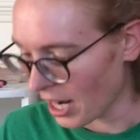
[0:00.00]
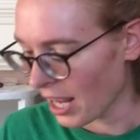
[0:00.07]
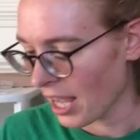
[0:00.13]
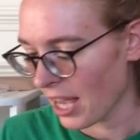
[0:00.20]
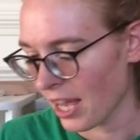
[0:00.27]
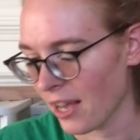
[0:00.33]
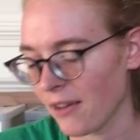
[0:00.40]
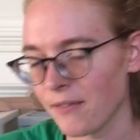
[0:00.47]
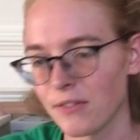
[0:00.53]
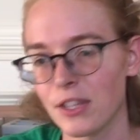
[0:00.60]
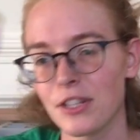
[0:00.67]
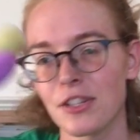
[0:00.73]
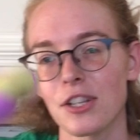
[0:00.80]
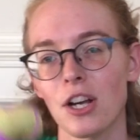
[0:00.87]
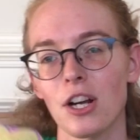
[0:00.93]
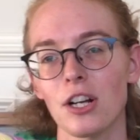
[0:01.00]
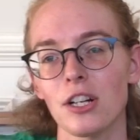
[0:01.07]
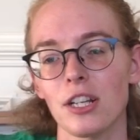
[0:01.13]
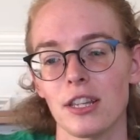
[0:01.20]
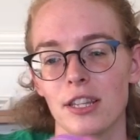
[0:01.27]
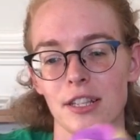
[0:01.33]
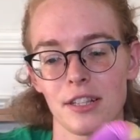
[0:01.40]
I have this
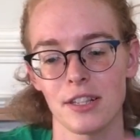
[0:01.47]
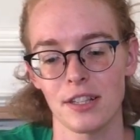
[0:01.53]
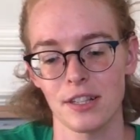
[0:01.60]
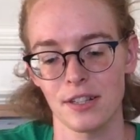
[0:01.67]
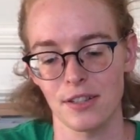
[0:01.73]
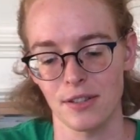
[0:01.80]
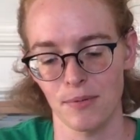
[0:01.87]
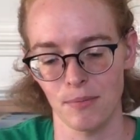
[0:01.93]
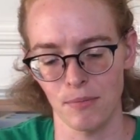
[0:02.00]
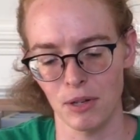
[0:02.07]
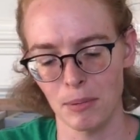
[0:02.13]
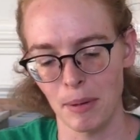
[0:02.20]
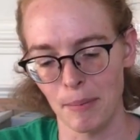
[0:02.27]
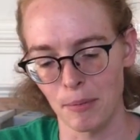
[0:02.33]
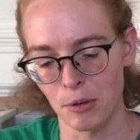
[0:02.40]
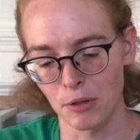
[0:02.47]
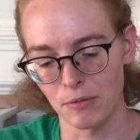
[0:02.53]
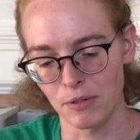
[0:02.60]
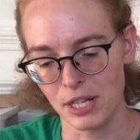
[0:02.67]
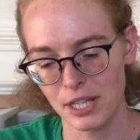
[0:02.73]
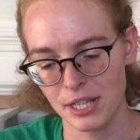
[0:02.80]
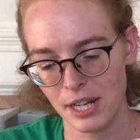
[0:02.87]
yarn. This is one of my more
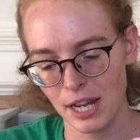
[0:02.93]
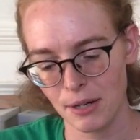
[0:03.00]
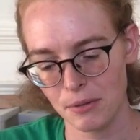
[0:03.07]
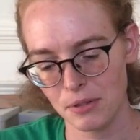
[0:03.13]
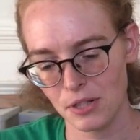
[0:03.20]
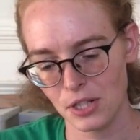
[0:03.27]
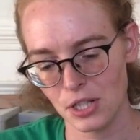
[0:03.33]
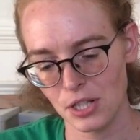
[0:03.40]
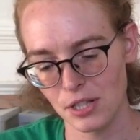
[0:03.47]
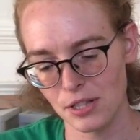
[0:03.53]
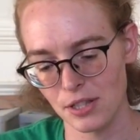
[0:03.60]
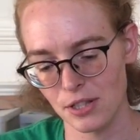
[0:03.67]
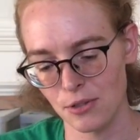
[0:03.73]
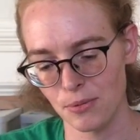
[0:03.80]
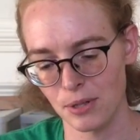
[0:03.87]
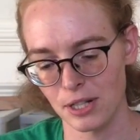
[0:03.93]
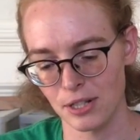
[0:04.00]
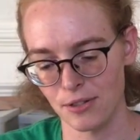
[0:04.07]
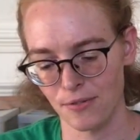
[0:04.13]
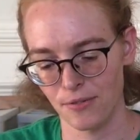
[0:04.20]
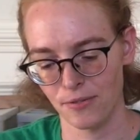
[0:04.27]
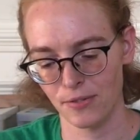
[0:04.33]
recent acquisitions. This one
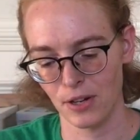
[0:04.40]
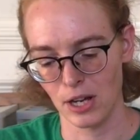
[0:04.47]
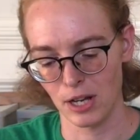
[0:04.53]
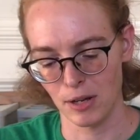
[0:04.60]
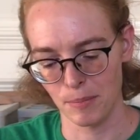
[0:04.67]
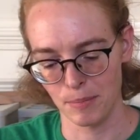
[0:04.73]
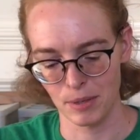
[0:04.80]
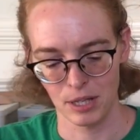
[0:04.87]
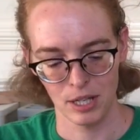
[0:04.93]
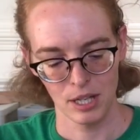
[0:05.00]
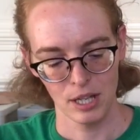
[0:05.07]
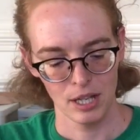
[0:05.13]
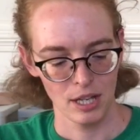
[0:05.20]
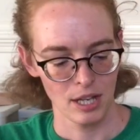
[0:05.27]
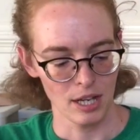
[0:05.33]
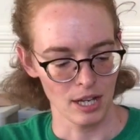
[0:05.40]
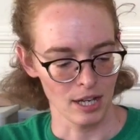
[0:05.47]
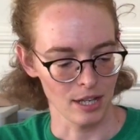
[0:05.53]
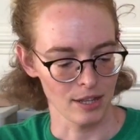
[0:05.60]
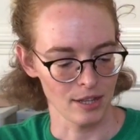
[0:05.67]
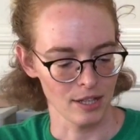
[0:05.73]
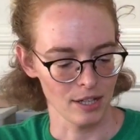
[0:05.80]
is from
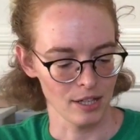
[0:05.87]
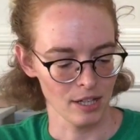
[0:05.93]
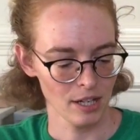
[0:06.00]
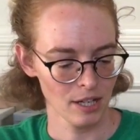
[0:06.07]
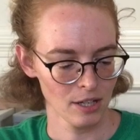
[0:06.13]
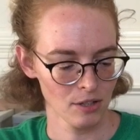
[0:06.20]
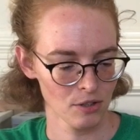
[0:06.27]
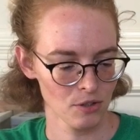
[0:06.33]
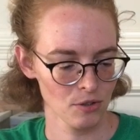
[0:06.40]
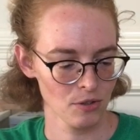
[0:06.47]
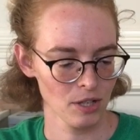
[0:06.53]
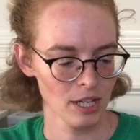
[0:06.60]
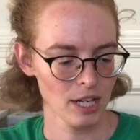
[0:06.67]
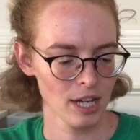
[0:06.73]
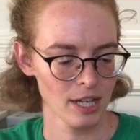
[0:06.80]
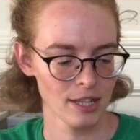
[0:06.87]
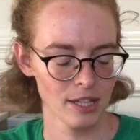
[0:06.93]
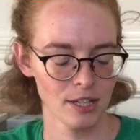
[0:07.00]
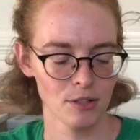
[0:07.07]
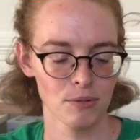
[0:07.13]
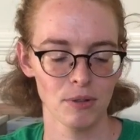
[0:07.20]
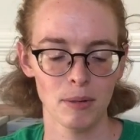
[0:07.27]
the Knitting Tree, I
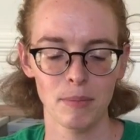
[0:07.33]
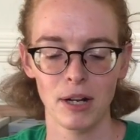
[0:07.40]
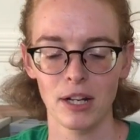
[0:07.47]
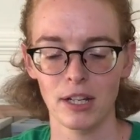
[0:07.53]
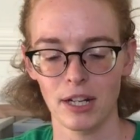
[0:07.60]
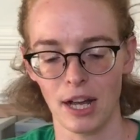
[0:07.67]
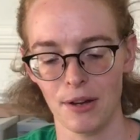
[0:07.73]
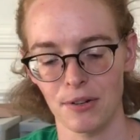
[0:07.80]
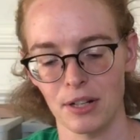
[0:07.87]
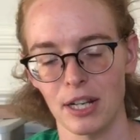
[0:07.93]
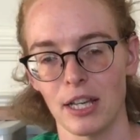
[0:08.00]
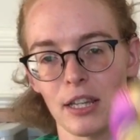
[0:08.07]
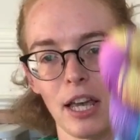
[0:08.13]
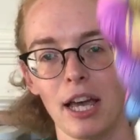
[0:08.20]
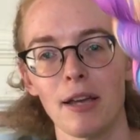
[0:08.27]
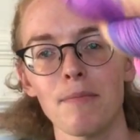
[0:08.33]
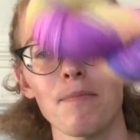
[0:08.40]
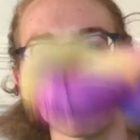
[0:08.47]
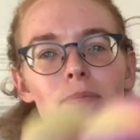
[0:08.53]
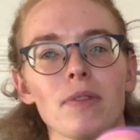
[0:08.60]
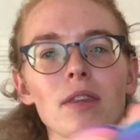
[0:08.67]
think is where I bought it, out in LA.